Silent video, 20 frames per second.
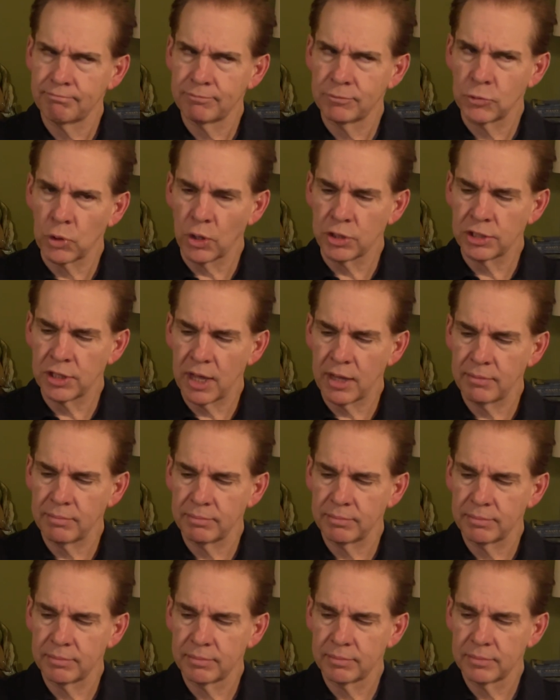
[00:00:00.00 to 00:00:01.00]
Torchlight?
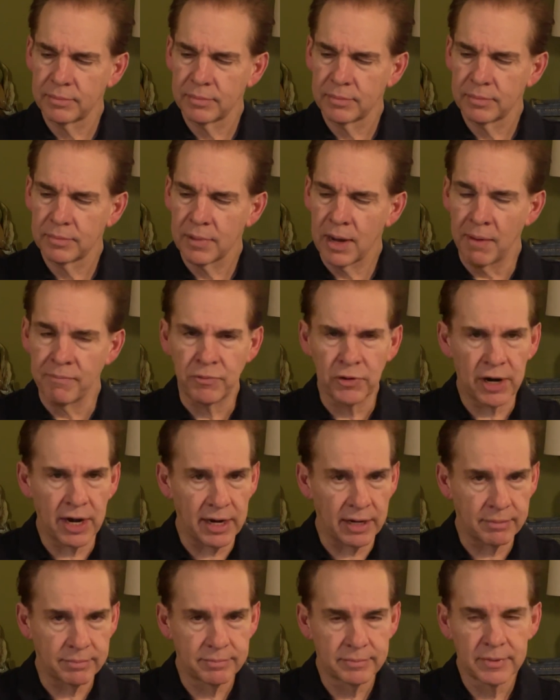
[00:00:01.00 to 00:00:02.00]
I'm
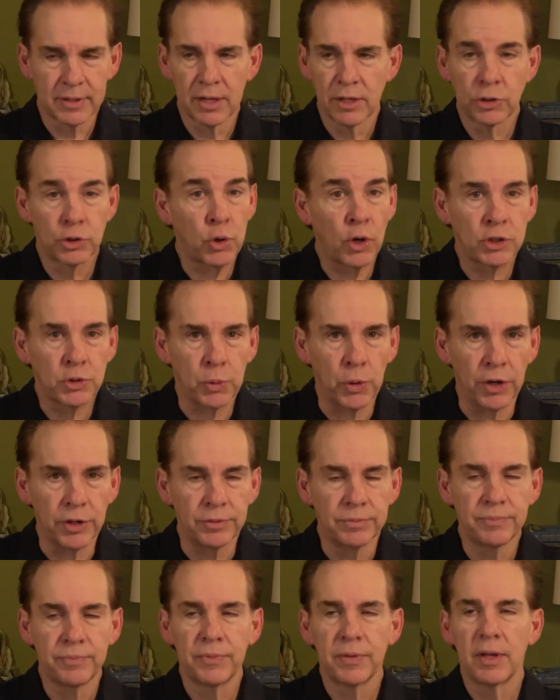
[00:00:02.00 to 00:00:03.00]
forgetting. Torchwood.
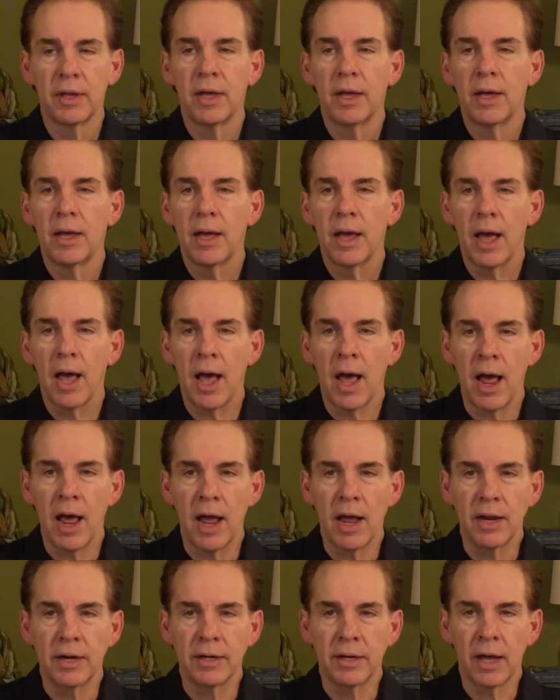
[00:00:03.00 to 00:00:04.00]

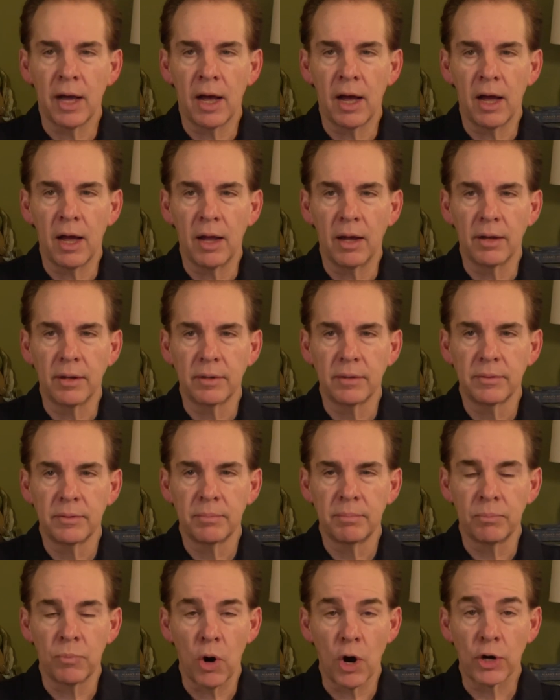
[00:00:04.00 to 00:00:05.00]
And
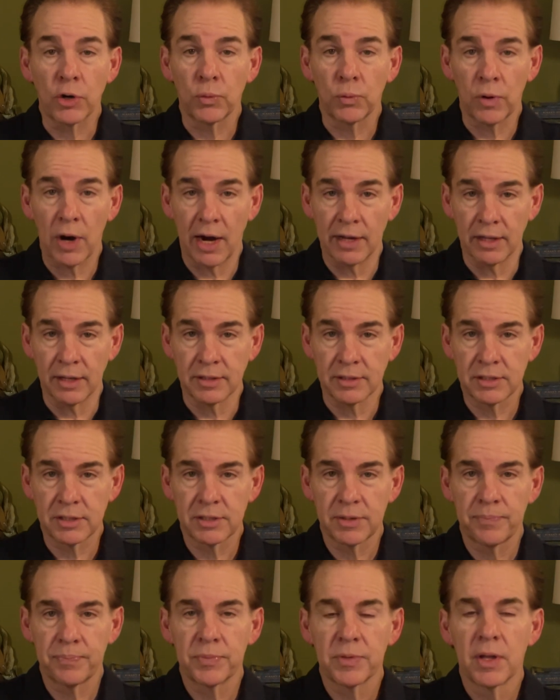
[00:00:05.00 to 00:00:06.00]
Mark
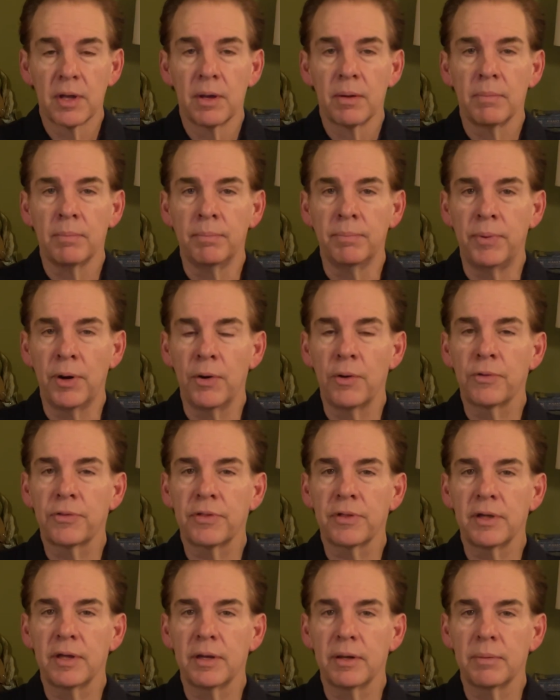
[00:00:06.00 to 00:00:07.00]
Rylance,
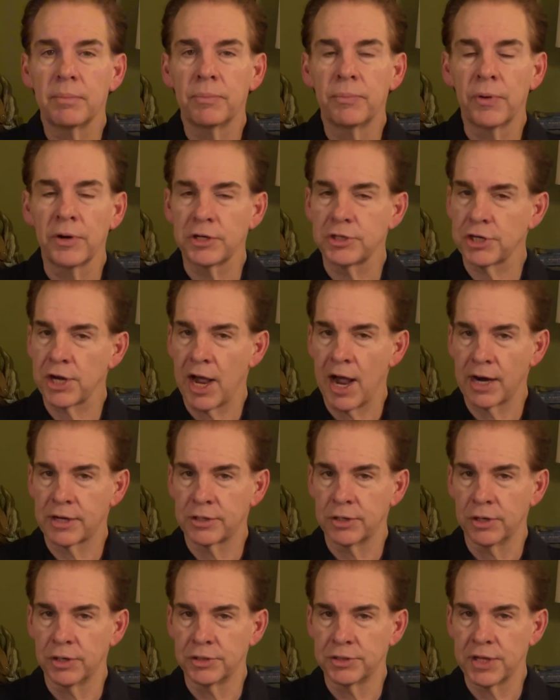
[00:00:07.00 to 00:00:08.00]
both British
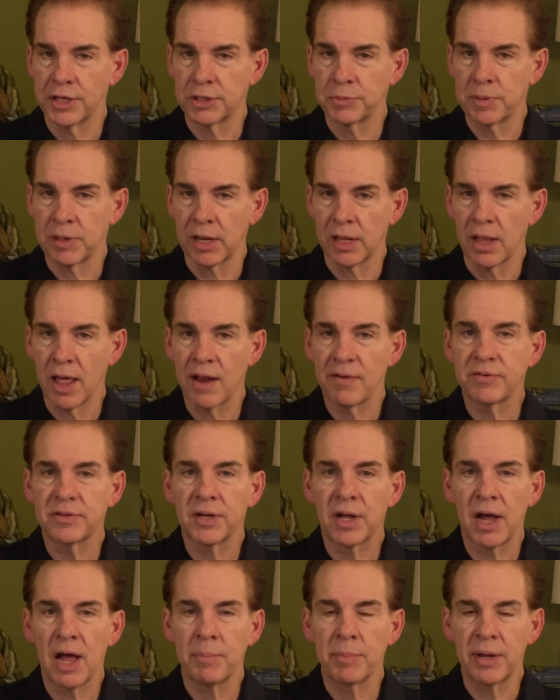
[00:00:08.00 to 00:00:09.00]
actors that spent a lot of
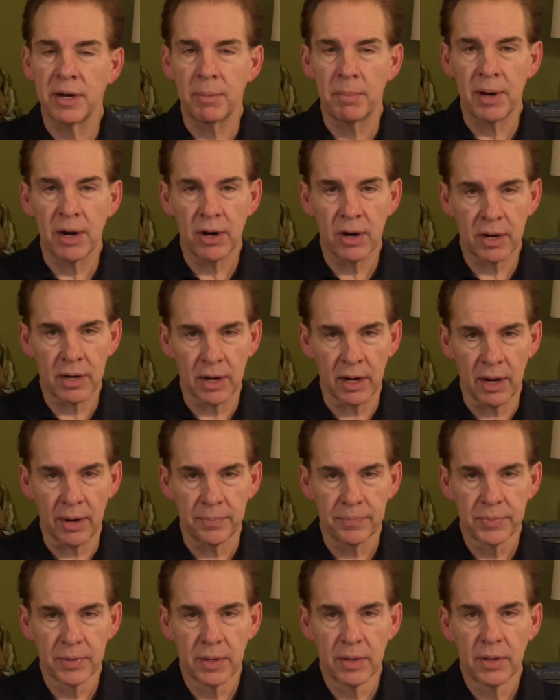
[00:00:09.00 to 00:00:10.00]
time in America.
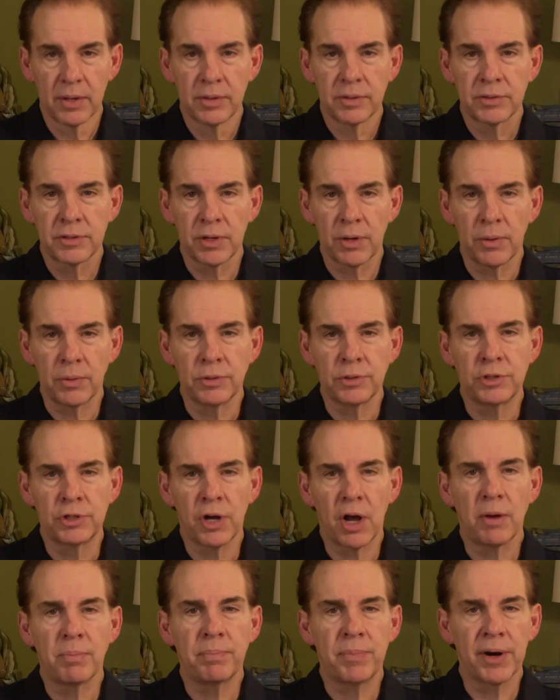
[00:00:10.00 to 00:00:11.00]
So
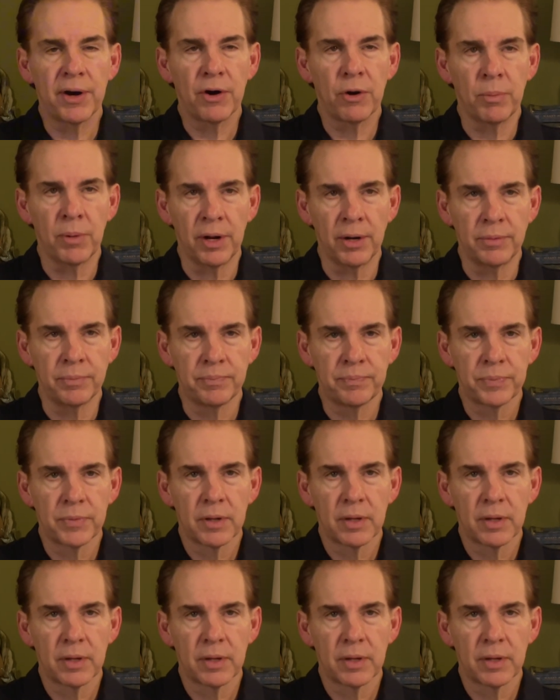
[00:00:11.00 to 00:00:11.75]
John Barrowman